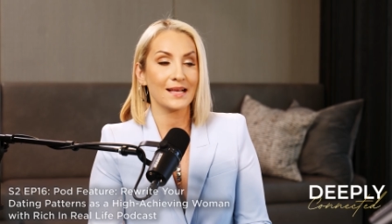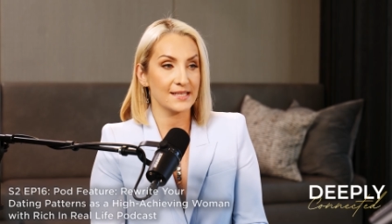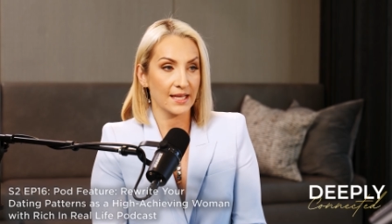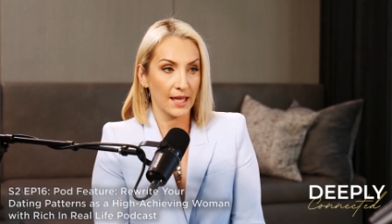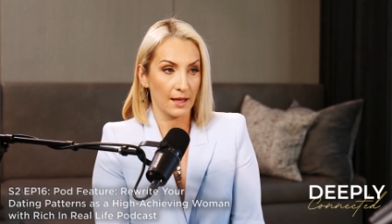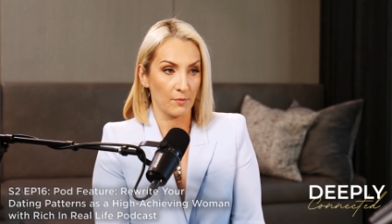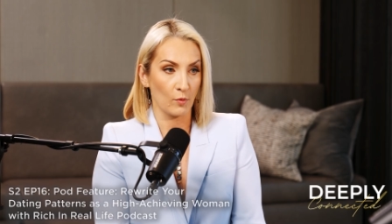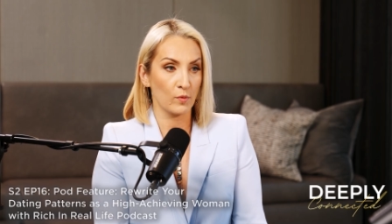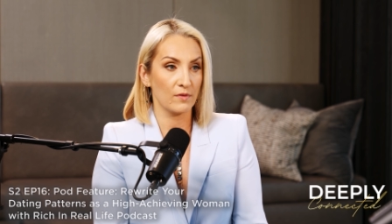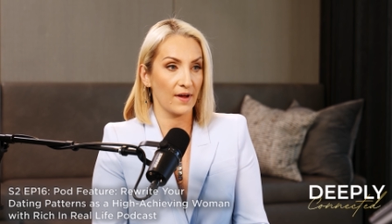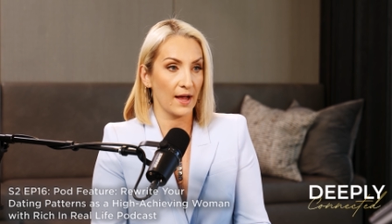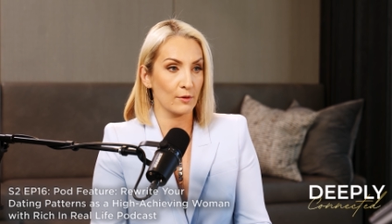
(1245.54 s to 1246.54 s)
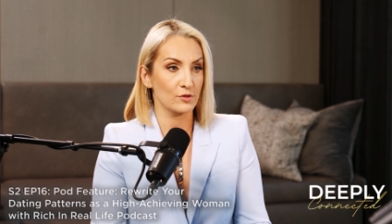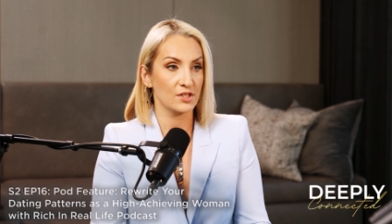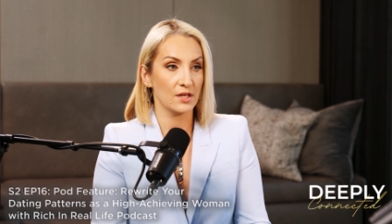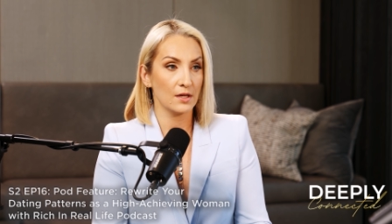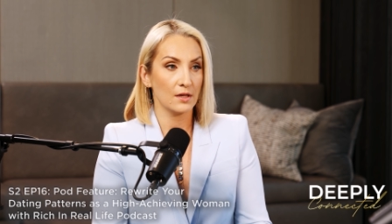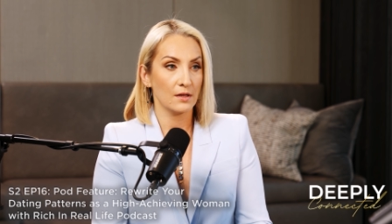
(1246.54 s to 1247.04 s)
I am, without
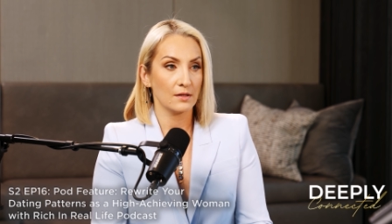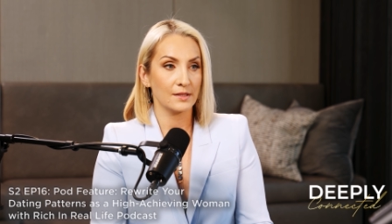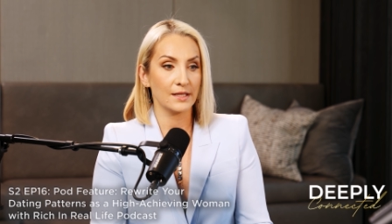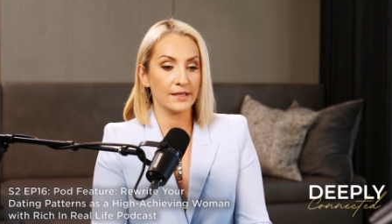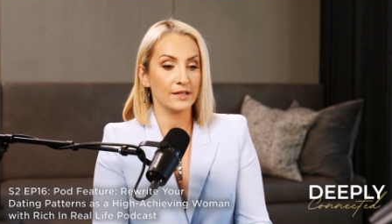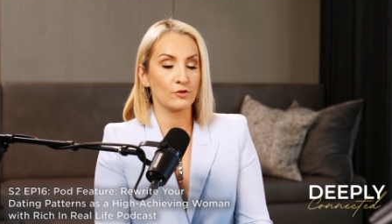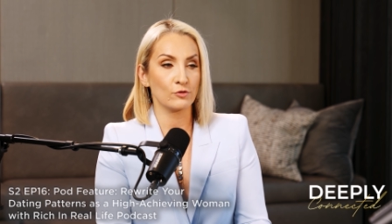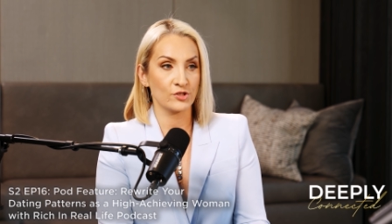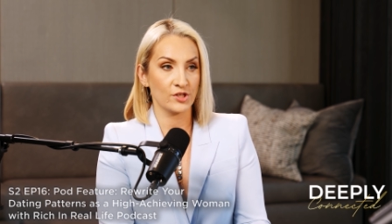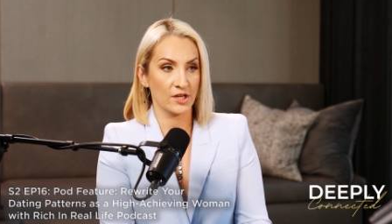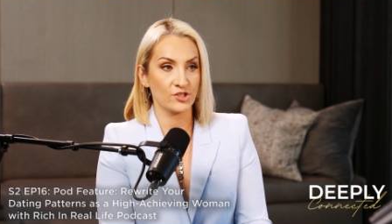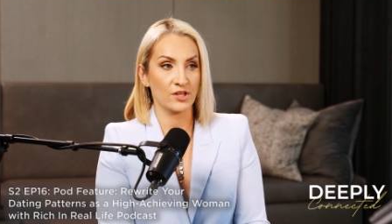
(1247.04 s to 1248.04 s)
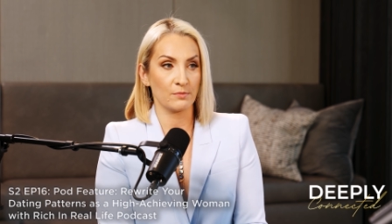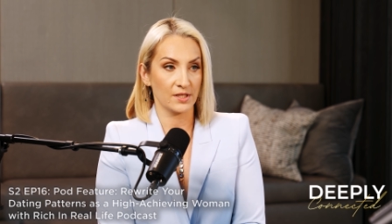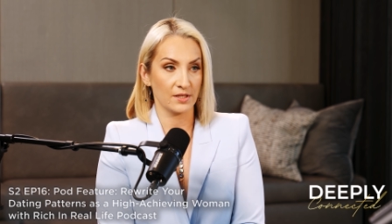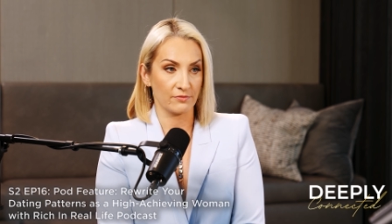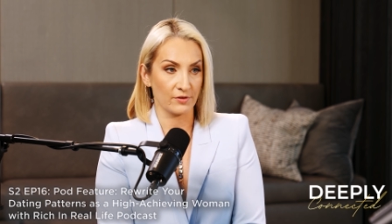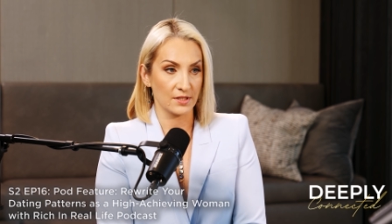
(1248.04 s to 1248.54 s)
the need to change and be
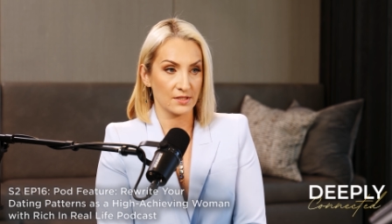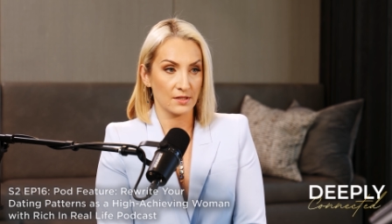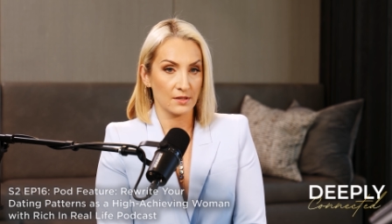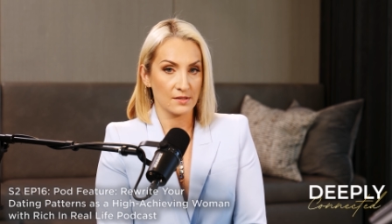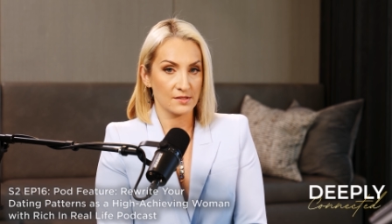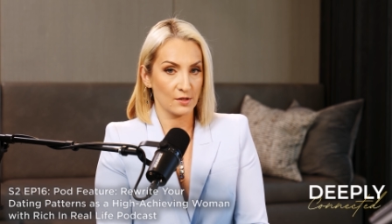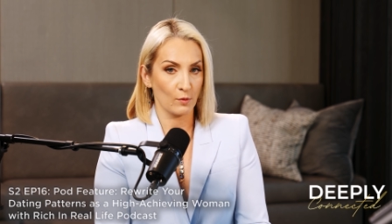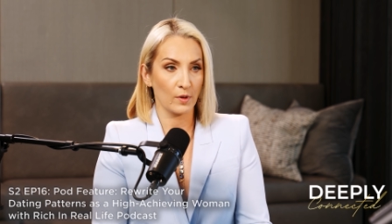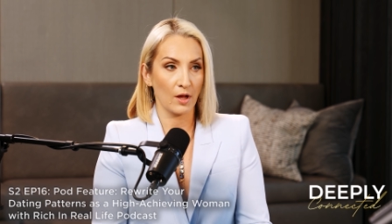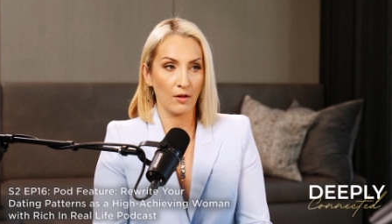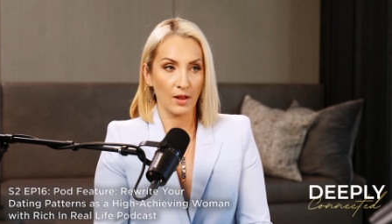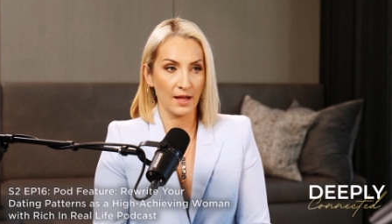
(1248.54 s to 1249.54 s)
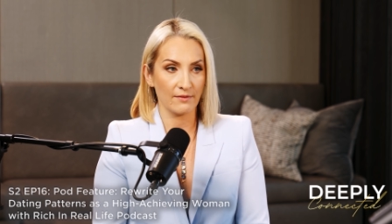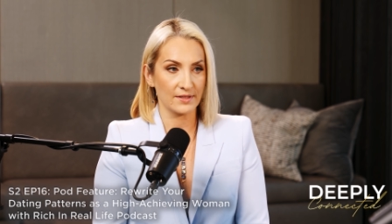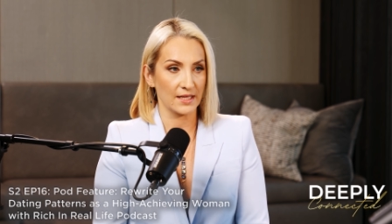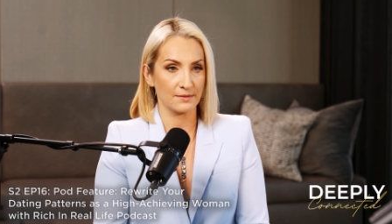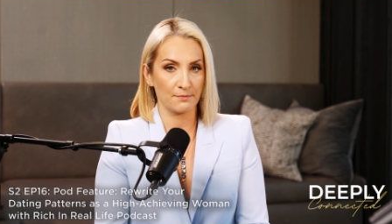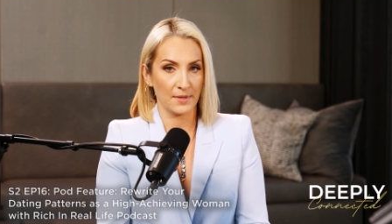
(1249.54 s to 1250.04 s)
different. So we all have
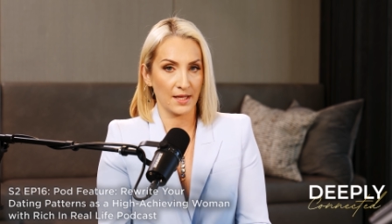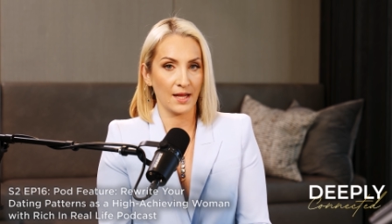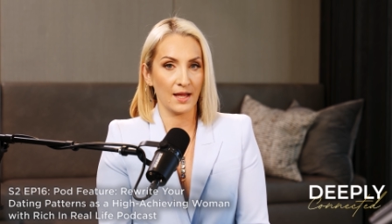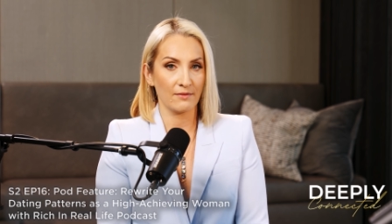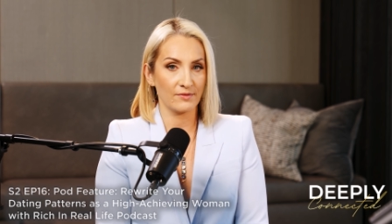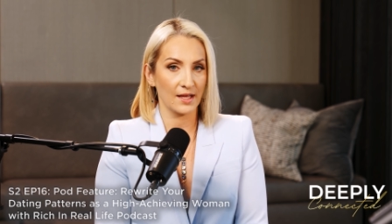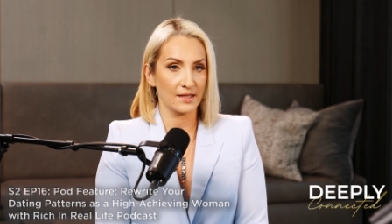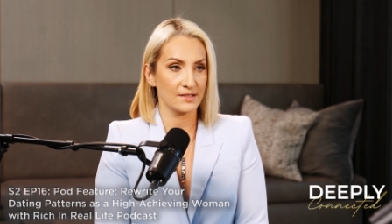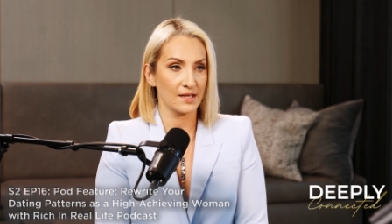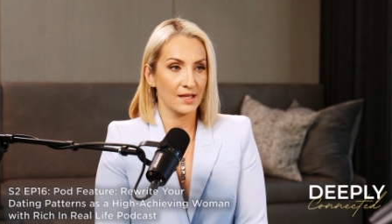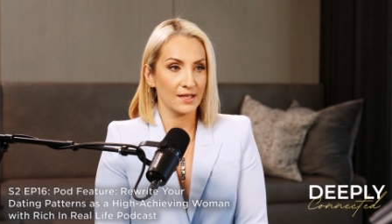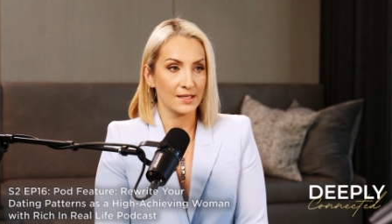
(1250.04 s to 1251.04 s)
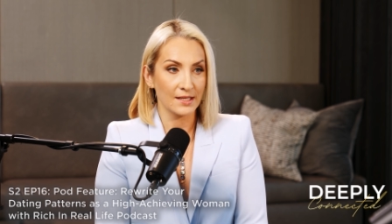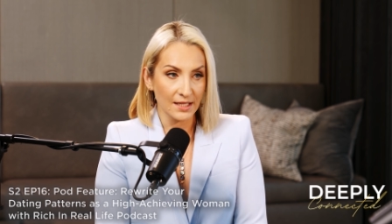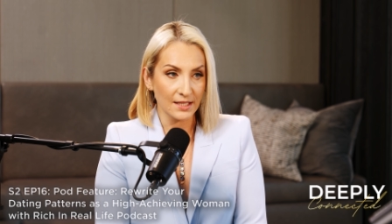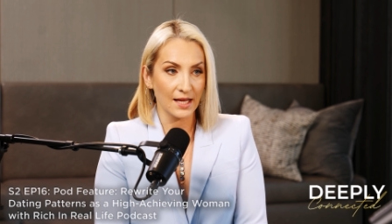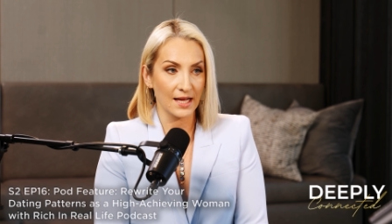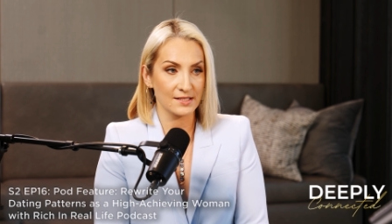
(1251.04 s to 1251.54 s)
that. Men have that need
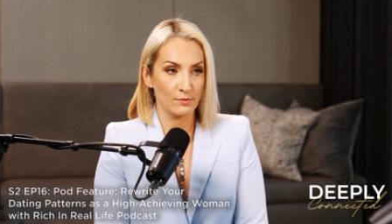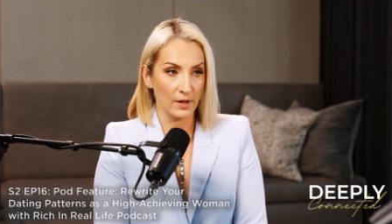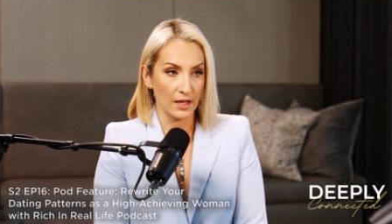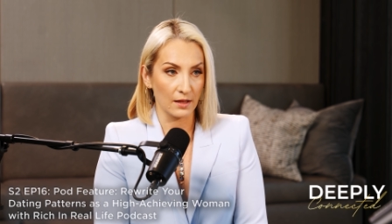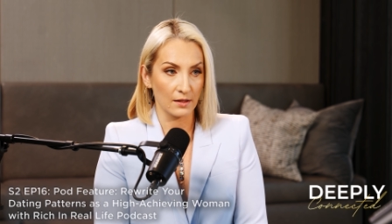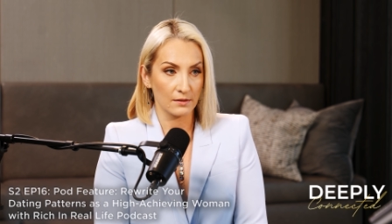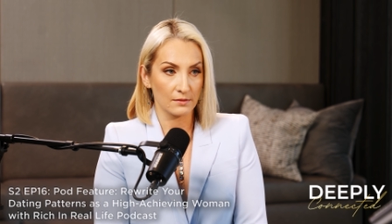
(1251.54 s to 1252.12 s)
as well.